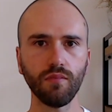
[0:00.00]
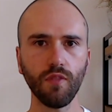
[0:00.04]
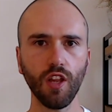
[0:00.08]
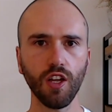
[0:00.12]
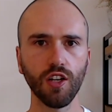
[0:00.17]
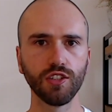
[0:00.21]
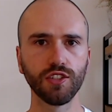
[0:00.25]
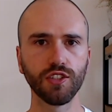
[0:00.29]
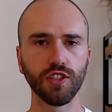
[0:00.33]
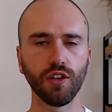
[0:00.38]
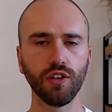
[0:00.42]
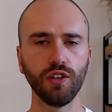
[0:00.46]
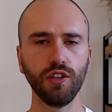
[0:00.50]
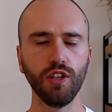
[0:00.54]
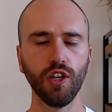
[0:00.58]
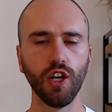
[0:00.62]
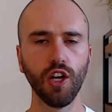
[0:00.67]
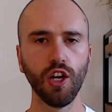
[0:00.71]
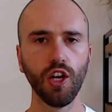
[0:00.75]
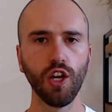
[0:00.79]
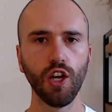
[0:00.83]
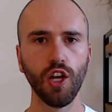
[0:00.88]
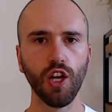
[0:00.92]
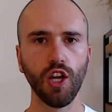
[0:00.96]
So
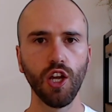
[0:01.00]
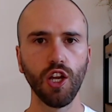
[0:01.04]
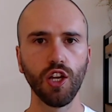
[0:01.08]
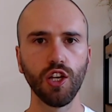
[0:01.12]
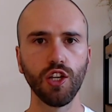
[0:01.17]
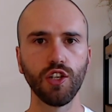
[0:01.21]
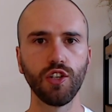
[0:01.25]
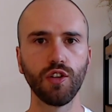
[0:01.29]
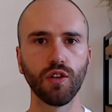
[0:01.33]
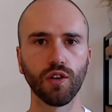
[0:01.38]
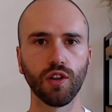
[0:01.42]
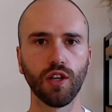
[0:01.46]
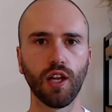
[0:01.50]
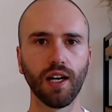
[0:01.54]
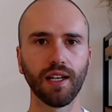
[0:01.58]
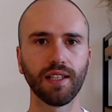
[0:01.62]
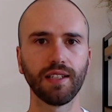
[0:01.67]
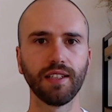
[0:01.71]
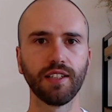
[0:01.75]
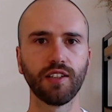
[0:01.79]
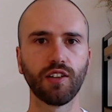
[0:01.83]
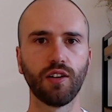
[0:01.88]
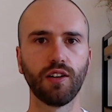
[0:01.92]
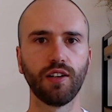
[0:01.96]
you're
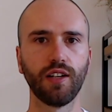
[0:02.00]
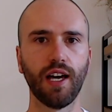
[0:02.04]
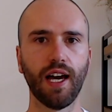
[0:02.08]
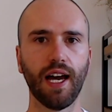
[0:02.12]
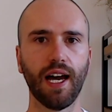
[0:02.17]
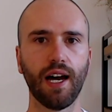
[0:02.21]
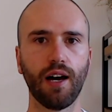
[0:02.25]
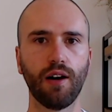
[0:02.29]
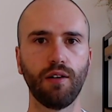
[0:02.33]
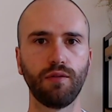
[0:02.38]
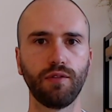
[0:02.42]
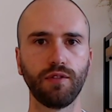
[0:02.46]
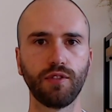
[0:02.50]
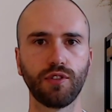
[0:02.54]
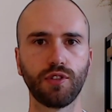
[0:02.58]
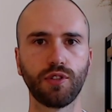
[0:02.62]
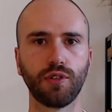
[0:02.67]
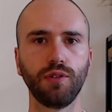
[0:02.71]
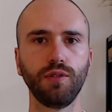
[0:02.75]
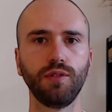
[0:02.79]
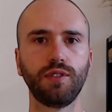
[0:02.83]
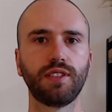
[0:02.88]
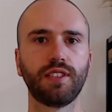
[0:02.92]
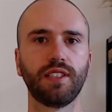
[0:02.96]
likely going to have
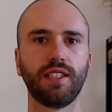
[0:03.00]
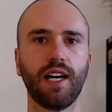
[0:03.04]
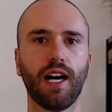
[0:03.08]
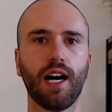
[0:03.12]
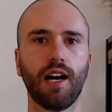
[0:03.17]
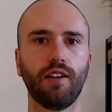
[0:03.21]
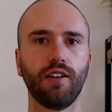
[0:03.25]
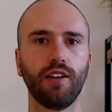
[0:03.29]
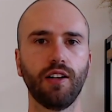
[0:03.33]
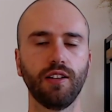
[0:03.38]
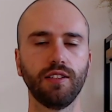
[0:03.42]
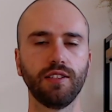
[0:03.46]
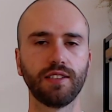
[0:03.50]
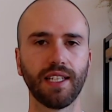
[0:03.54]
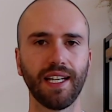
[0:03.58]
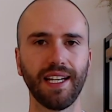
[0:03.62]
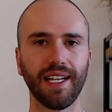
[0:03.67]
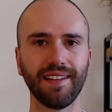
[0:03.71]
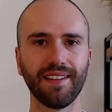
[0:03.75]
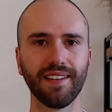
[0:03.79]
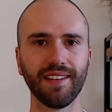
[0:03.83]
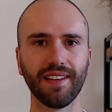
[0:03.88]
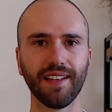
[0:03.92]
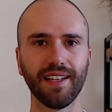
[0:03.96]
two scenarios.
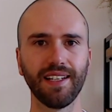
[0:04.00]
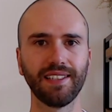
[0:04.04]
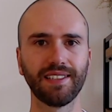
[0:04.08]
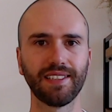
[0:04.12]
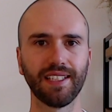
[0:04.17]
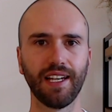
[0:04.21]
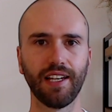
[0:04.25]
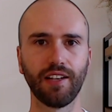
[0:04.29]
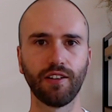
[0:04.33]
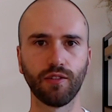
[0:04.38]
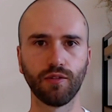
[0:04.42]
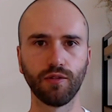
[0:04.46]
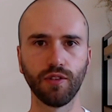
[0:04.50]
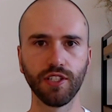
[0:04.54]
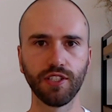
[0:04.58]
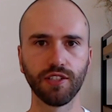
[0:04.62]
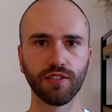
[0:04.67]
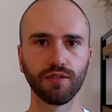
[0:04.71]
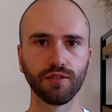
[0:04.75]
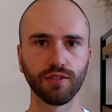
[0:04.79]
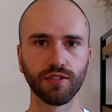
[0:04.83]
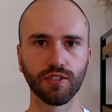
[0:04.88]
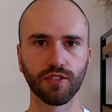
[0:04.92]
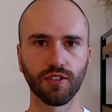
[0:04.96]
Either there's an
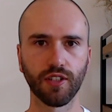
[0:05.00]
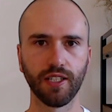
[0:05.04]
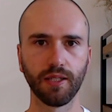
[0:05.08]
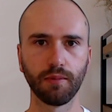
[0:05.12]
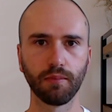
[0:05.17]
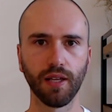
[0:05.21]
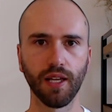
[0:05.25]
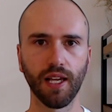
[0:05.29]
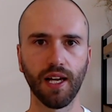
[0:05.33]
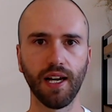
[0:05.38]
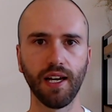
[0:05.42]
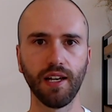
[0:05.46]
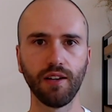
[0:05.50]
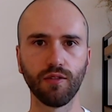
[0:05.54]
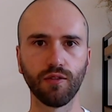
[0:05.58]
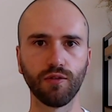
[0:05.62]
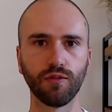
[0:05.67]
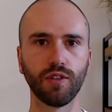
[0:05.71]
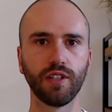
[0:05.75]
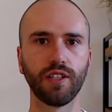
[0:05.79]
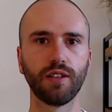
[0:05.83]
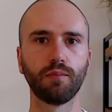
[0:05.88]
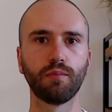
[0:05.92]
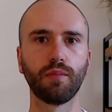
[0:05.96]
original screenplay
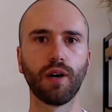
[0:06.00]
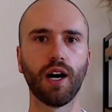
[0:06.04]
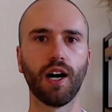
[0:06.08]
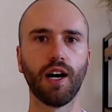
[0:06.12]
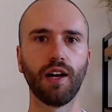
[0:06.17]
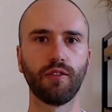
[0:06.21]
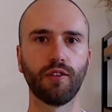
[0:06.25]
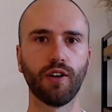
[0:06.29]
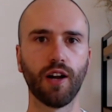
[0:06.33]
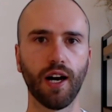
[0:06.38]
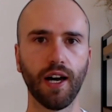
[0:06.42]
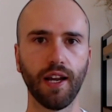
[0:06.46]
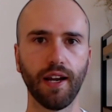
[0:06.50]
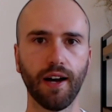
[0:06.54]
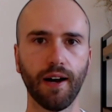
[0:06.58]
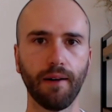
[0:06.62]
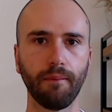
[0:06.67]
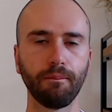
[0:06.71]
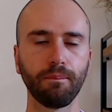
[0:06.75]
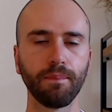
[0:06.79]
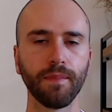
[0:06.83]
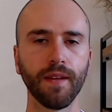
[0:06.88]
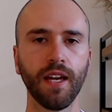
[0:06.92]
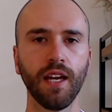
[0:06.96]
written by a
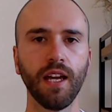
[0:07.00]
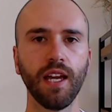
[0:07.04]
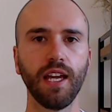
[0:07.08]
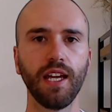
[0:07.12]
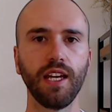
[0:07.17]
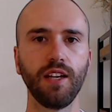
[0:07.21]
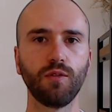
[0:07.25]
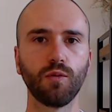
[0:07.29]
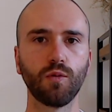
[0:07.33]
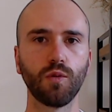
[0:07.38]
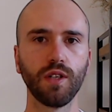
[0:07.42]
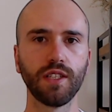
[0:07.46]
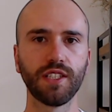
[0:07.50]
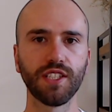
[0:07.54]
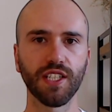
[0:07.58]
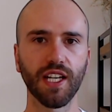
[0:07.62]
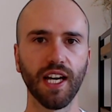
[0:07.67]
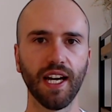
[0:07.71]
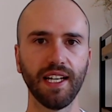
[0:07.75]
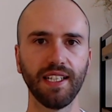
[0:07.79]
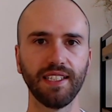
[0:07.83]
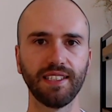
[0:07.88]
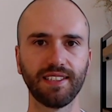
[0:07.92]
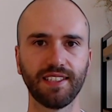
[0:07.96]
writer, in which
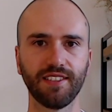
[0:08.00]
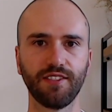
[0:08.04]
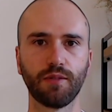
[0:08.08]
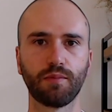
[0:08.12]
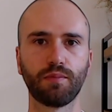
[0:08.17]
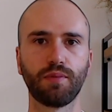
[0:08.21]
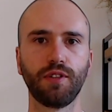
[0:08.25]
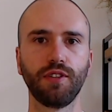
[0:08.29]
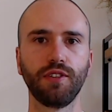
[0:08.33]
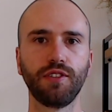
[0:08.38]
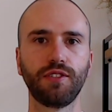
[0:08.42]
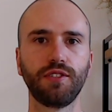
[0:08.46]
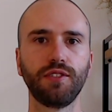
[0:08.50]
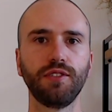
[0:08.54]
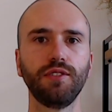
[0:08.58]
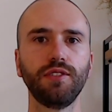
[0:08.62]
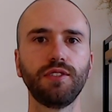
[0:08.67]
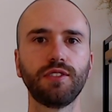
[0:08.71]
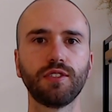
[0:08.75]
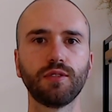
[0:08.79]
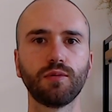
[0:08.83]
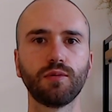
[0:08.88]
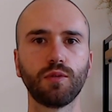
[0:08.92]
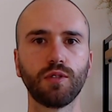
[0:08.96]
case the
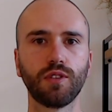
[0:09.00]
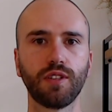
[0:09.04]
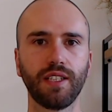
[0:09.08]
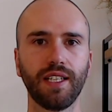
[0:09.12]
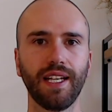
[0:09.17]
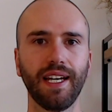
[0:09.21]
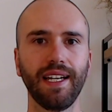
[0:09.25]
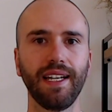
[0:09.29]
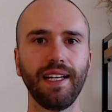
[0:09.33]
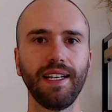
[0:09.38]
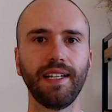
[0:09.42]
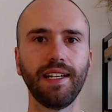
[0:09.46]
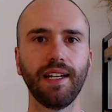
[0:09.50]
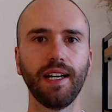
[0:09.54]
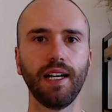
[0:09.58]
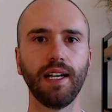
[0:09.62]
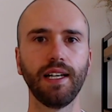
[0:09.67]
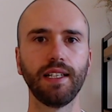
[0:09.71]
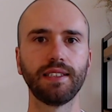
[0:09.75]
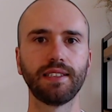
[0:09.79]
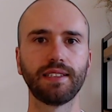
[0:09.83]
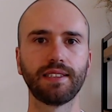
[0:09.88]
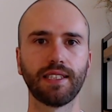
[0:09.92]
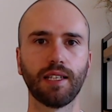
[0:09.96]
producer would need
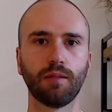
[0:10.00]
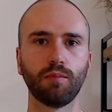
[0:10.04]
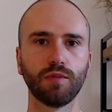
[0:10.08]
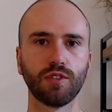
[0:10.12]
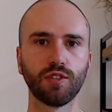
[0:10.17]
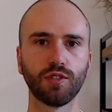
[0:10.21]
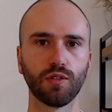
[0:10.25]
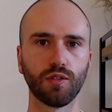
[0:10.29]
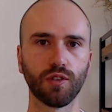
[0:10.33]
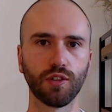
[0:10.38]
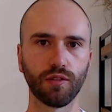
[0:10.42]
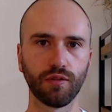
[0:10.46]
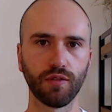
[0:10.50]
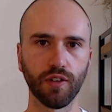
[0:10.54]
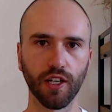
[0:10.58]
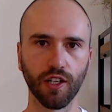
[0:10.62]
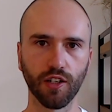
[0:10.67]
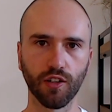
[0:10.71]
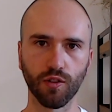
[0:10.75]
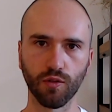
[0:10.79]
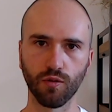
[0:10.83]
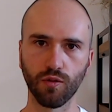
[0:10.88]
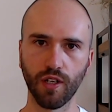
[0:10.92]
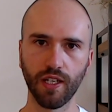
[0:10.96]
some sort of
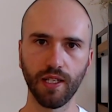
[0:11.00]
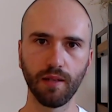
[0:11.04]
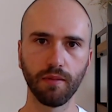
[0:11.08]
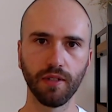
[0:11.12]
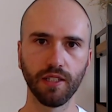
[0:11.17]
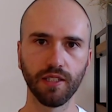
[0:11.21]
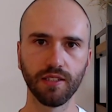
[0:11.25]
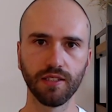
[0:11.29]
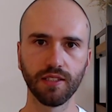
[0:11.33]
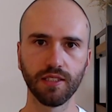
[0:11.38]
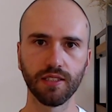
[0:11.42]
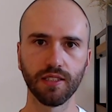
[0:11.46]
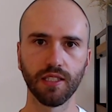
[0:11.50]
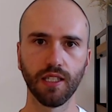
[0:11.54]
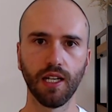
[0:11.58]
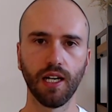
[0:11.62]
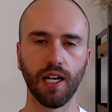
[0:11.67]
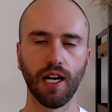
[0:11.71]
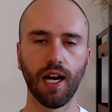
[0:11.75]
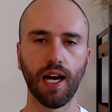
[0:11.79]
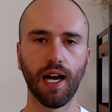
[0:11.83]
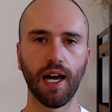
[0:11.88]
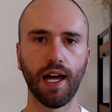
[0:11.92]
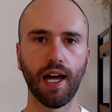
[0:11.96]
agreement
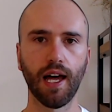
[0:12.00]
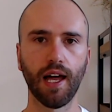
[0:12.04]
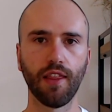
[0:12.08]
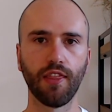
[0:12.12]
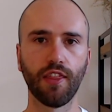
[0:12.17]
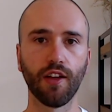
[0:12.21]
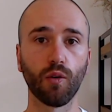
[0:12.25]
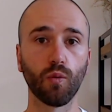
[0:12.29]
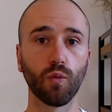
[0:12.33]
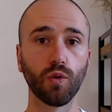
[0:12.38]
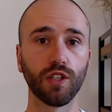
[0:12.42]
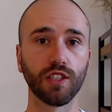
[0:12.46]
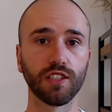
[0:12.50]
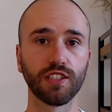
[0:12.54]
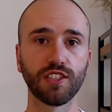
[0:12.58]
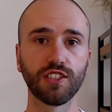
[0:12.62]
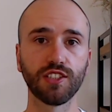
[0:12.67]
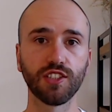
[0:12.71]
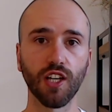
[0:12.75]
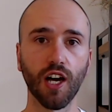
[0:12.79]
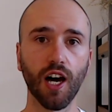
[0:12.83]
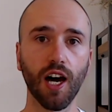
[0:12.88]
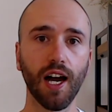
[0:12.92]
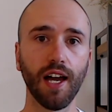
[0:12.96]
that would
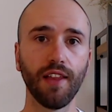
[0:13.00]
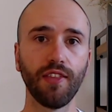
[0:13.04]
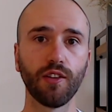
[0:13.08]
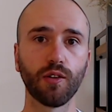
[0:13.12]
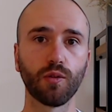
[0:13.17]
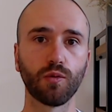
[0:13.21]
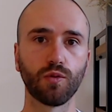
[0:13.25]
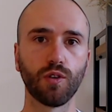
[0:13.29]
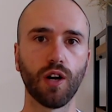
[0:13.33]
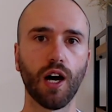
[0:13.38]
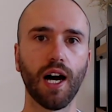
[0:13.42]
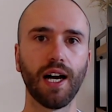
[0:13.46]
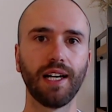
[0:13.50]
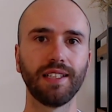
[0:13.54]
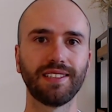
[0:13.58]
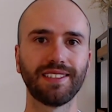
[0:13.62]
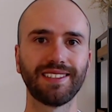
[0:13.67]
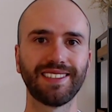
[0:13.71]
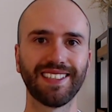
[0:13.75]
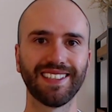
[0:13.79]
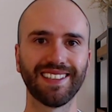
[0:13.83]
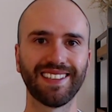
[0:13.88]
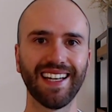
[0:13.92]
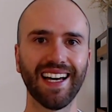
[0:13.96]
assign the rights
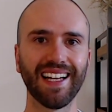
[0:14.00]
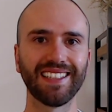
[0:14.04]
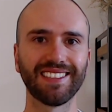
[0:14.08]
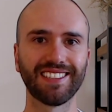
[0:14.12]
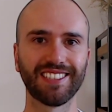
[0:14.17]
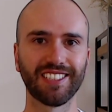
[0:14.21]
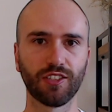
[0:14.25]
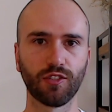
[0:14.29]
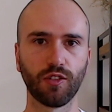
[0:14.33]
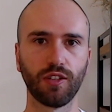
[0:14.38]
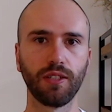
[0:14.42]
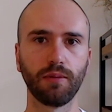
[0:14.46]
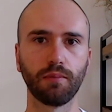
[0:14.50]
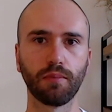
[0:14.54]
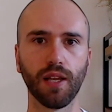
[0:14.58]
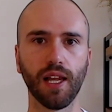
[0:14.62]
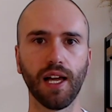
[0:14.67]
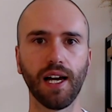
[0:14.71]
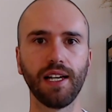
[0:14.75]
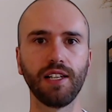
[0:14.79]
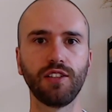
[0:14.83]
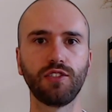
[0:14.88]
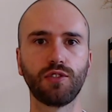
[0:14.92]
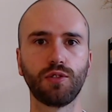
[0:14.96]
to that
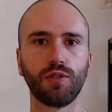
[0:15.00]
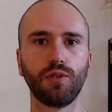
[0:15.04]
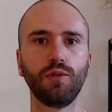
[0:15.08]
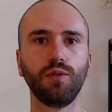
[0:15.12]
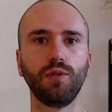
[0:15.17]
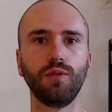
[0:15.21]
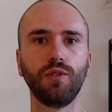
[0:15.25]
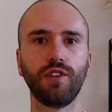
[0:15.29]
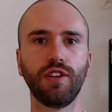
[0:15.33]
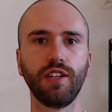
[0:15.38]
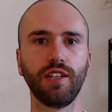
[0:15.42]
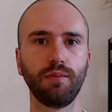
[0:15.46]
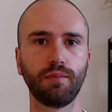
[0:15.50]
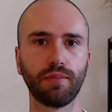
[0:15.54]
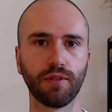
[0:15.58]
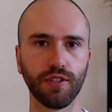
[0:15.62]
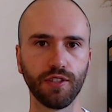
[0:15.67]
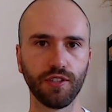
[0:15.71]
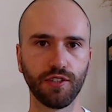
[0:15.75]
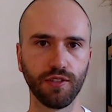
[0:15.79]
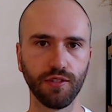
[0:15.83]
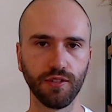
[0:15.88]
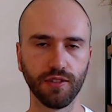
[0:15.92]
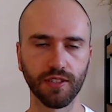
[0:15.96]
screenplay to the
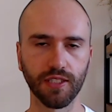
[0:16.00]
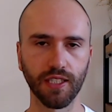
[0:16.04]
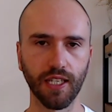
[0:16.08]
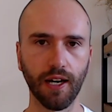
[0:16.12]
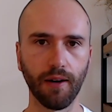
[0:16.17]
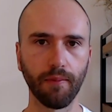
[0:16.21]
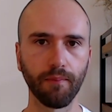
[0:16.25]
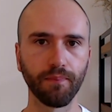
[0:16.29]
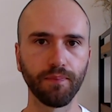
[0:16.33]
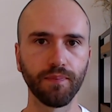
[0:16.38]
producer.